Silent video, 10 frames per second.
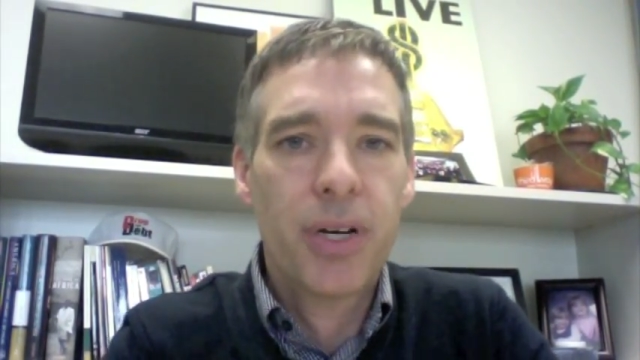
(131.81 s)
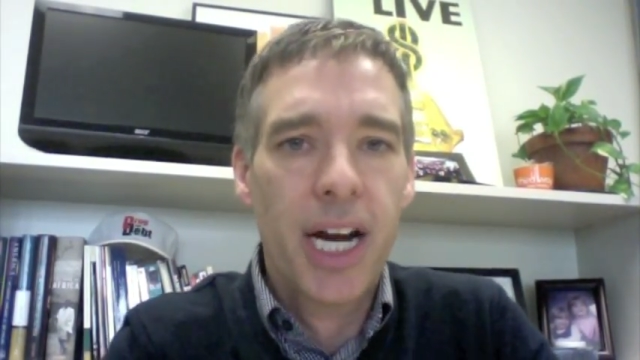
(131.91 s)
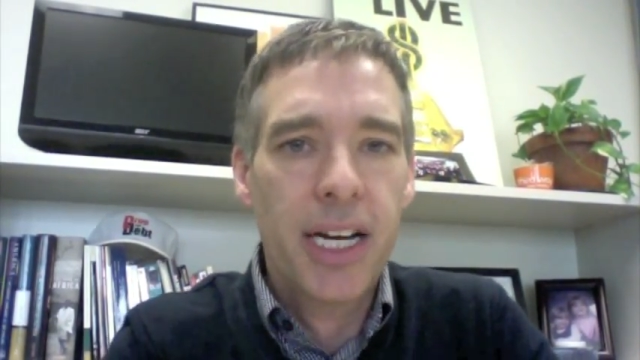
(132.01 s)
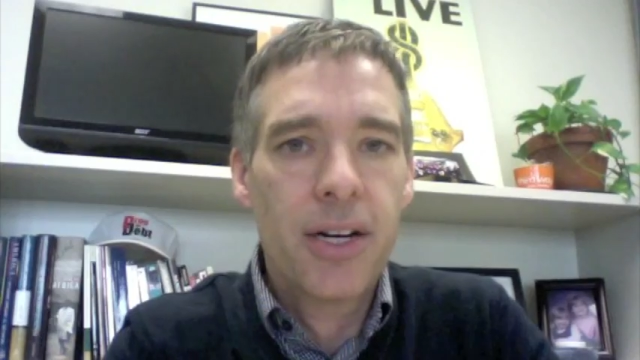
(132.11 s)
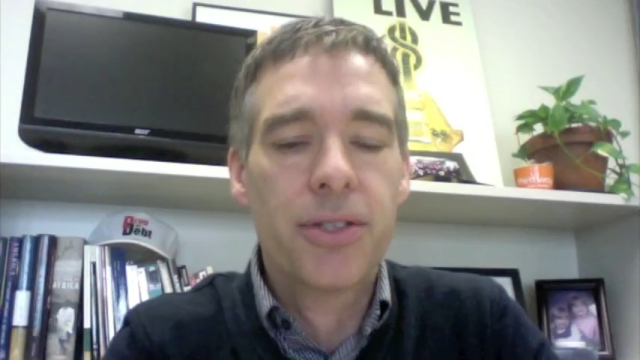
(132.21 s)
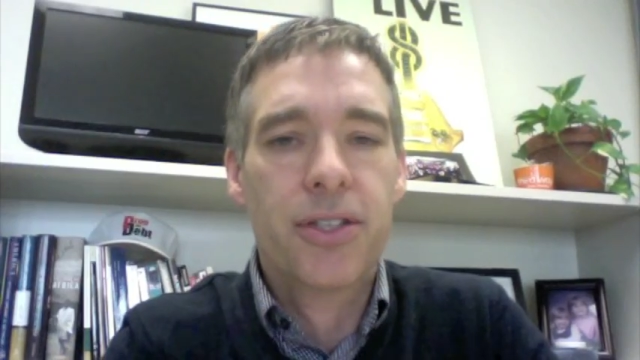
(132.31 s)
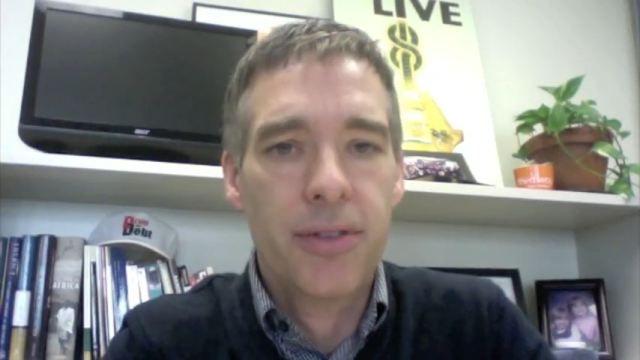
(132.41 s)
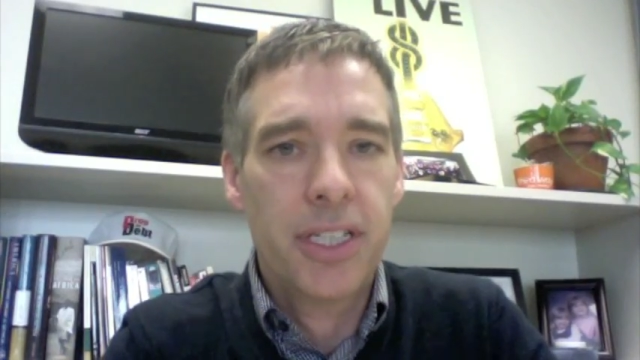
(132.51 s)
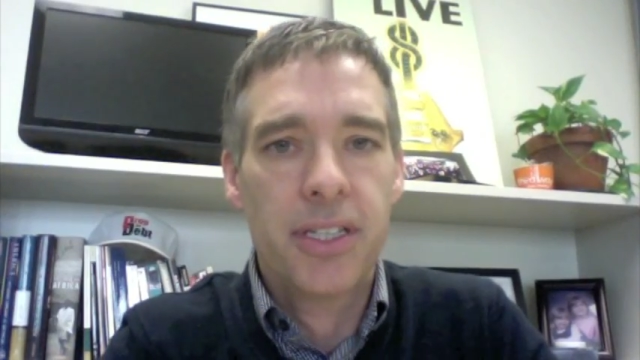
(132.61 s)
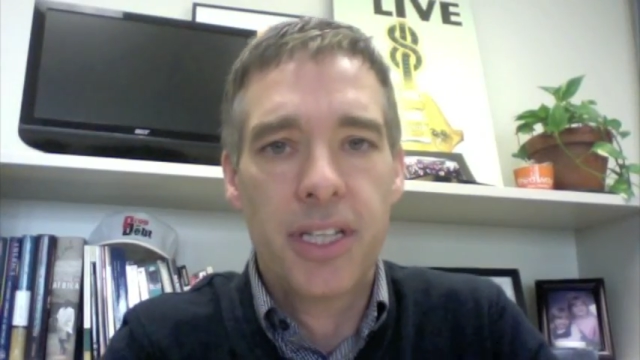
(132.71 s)
but I know it's the
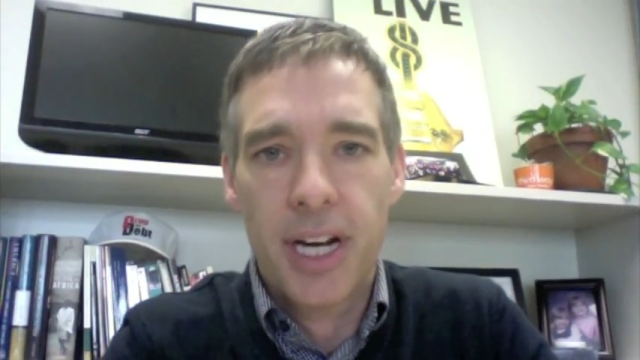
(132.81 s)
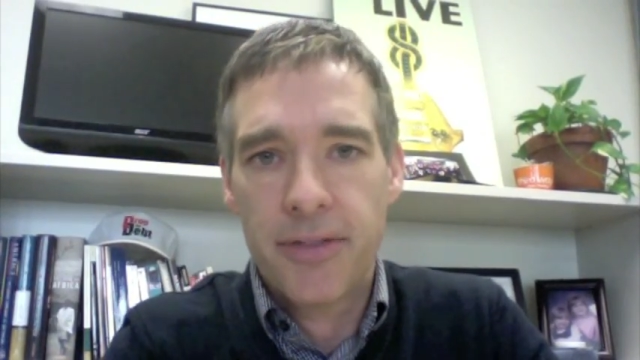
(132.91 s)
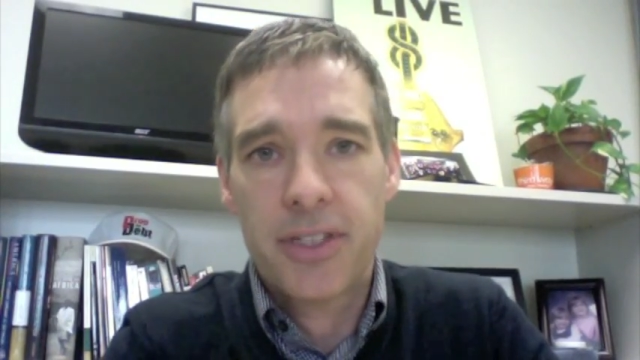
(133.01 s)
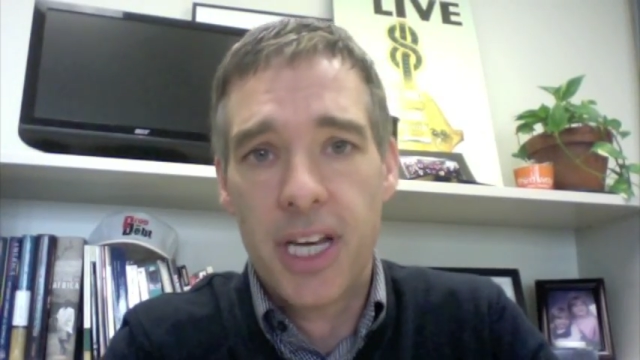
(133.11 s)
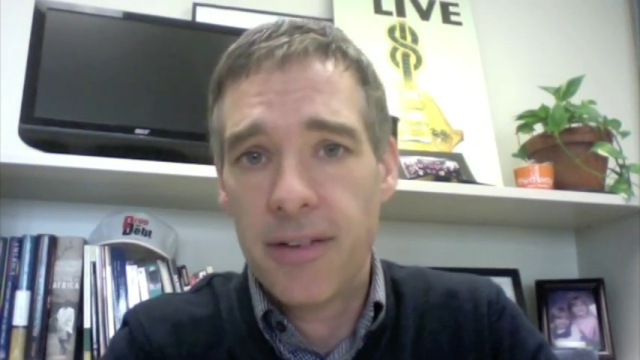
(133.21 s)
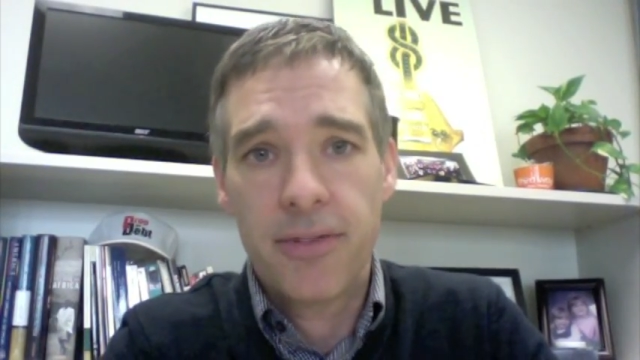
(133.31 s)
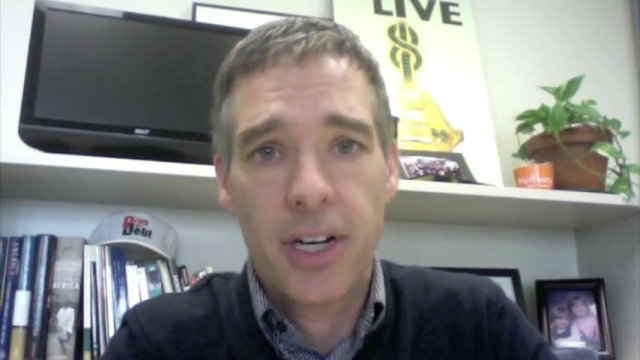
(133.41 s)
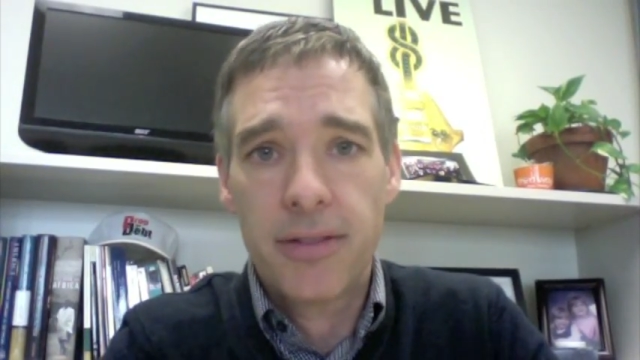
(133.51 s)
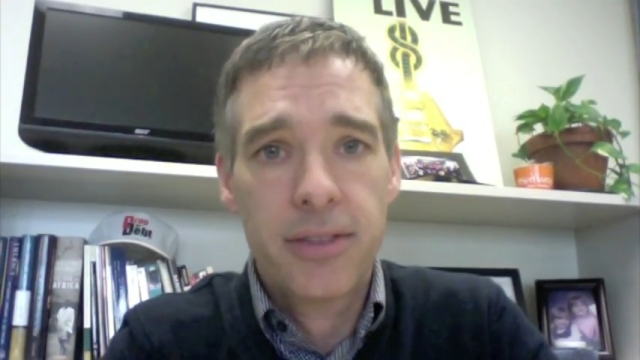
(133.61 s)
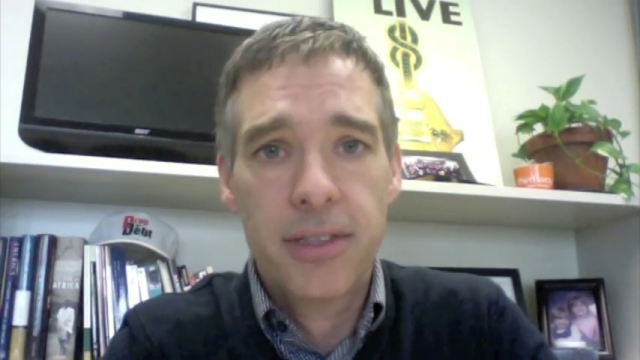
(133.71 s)
reason that I've stayed
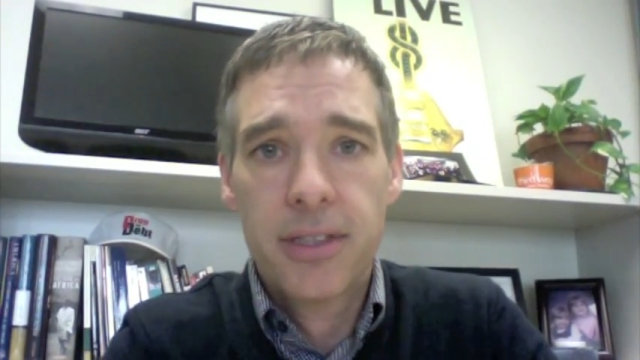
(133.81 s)
involved.